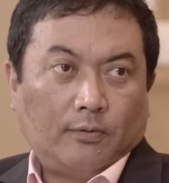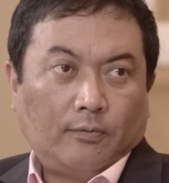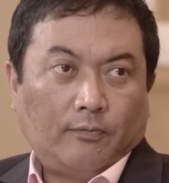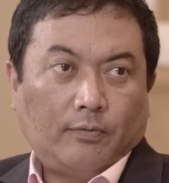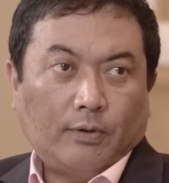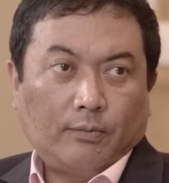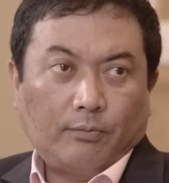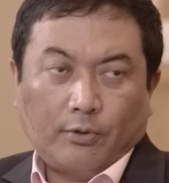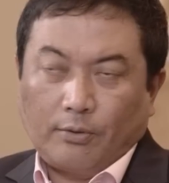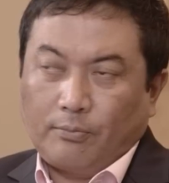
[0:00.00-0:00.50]

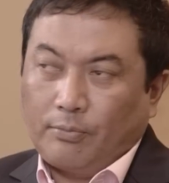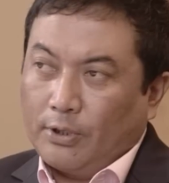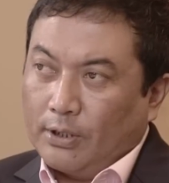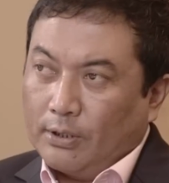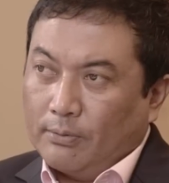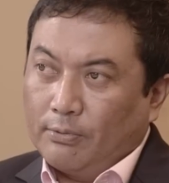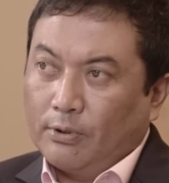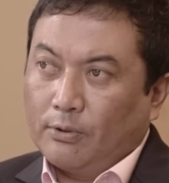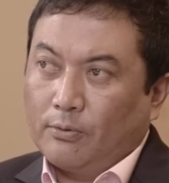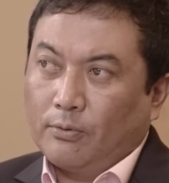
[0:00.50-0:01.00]
we have not been
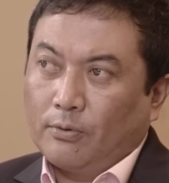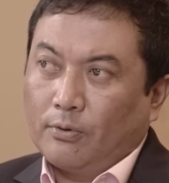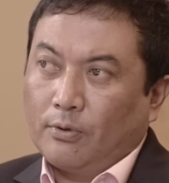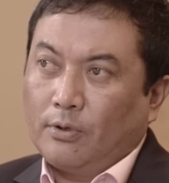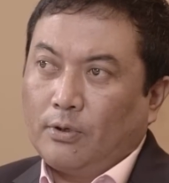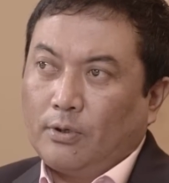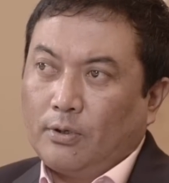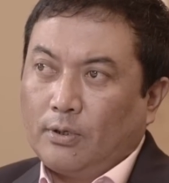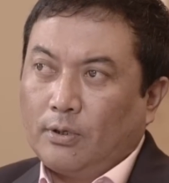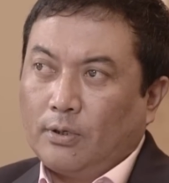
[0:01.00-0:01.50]
able to
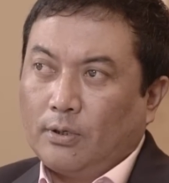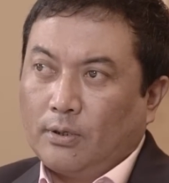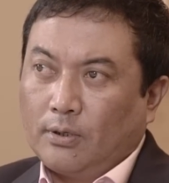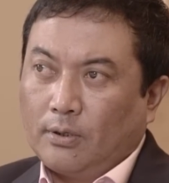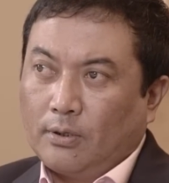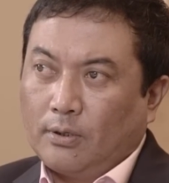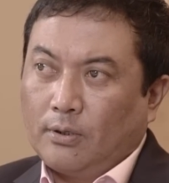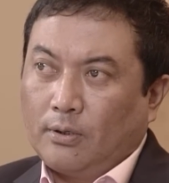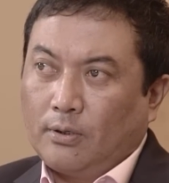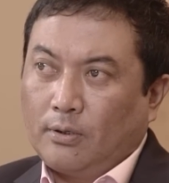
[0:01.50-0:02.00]

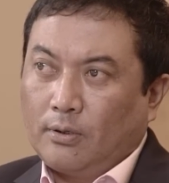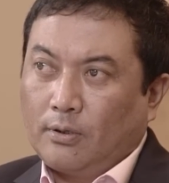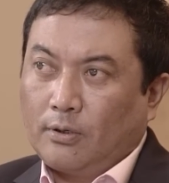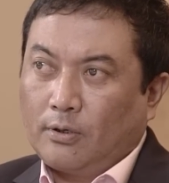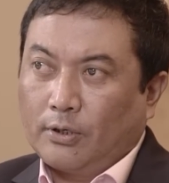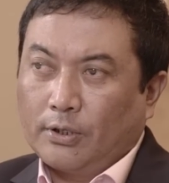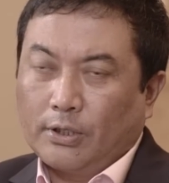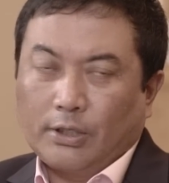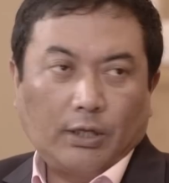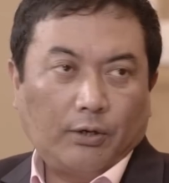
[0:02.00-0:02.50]

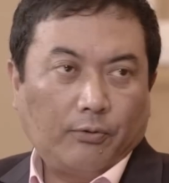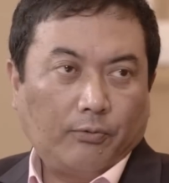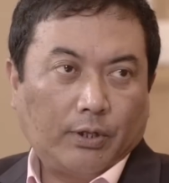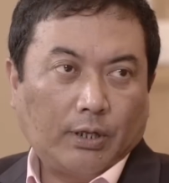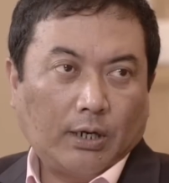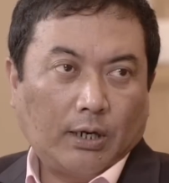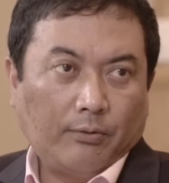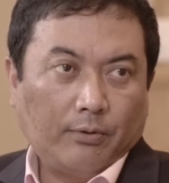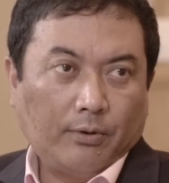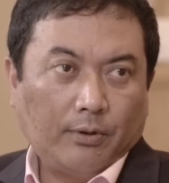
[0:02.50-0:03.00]
continue with
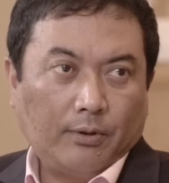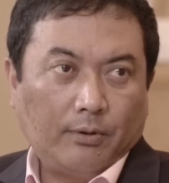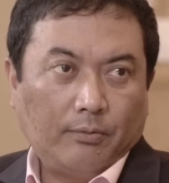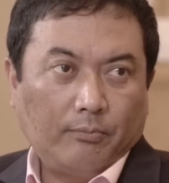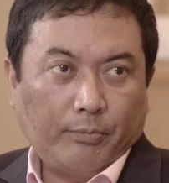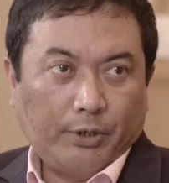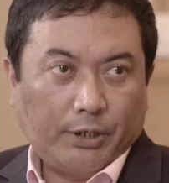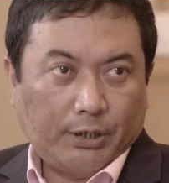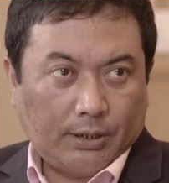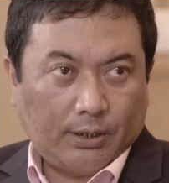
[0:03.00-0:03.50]
our
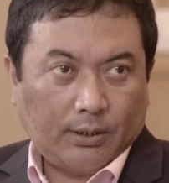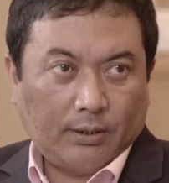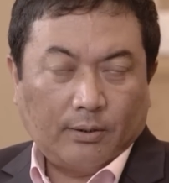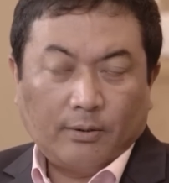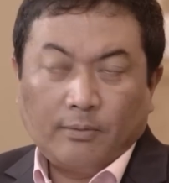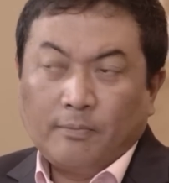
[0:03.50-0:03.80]
mission.